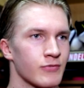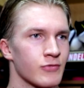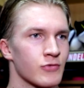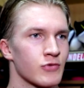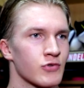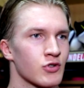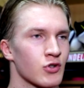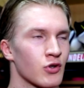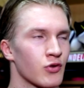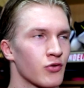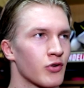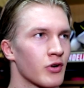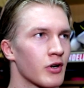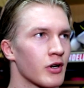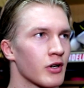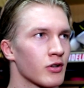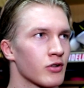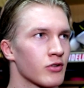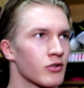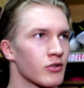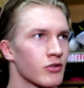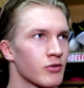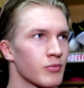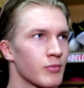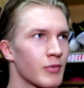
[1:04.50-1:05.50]
so far
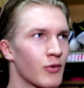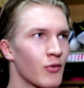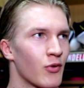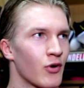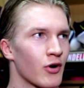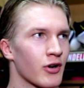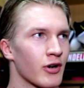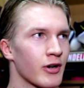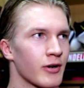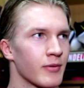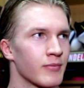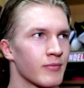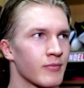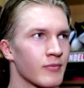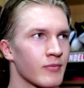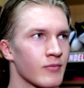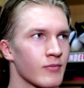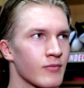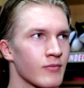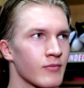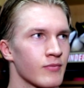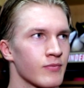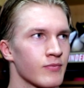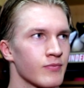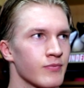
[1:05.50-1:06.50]
it's been working. We
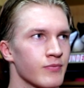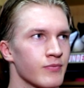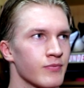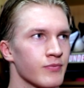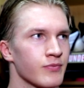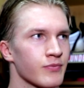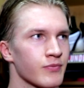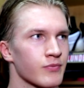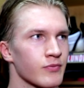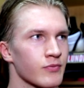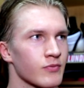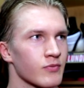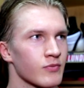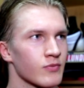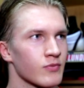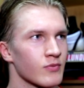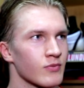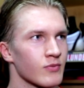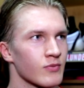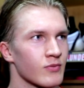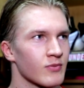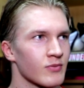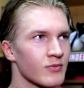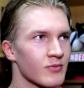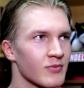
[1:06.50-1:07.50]
heard your goal song tonight. What's
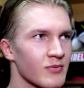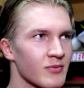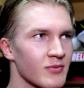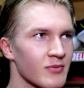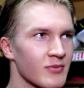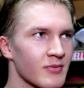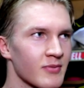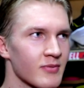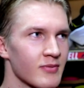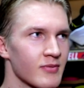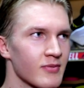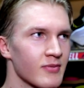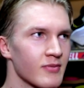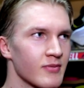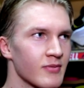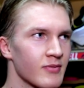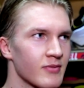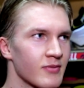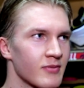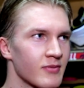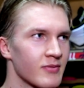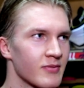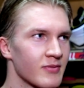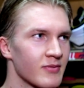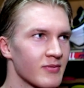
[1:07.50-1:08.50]
the origin of Bar Barbra
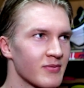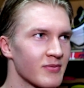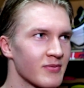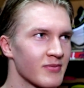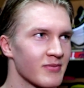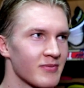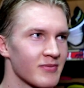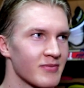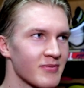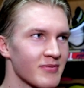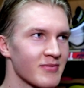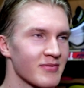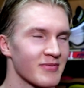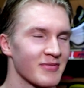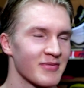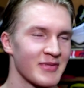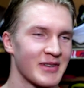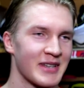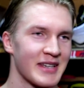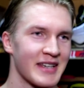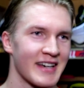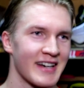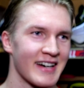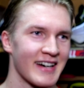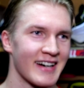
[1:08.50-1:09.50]
Streisand there?
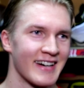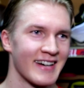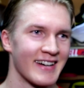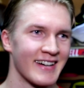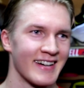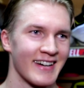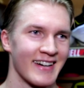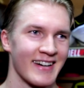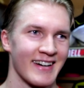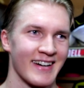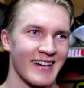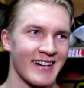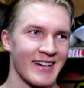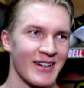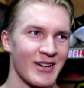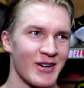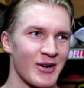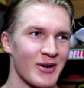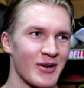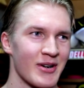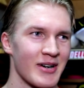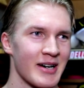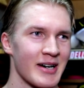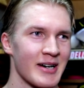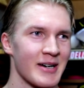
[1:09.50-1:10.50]
Yeah,
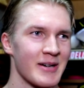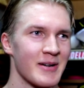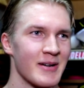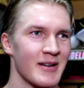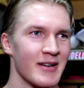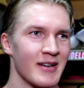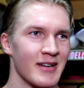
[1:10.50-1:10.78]
no, I